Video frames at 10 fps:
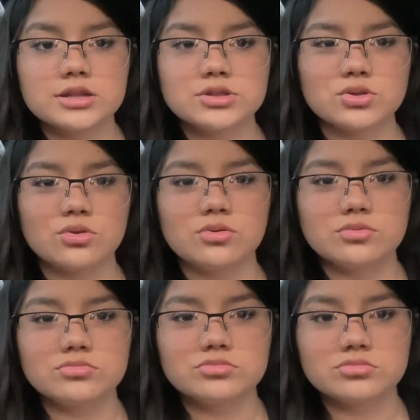So,
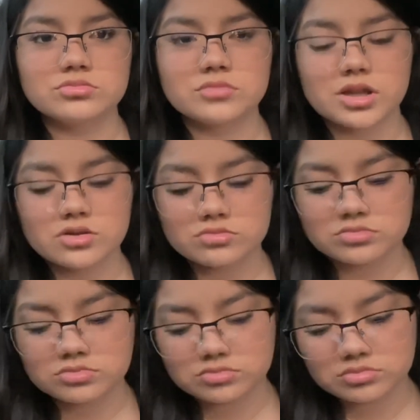I don't know.
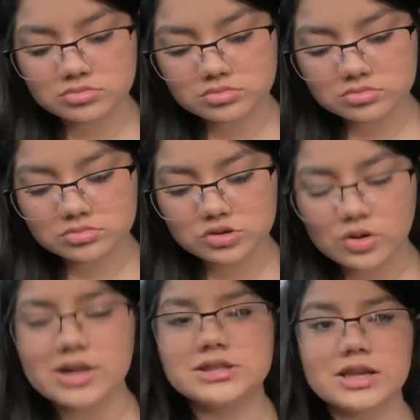
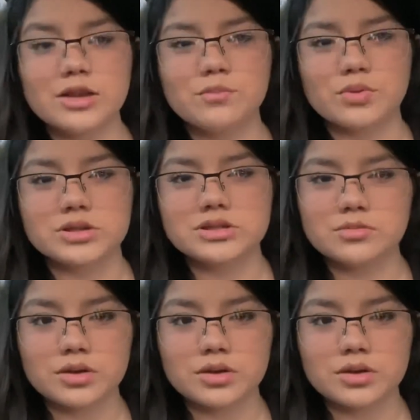Try to say in person,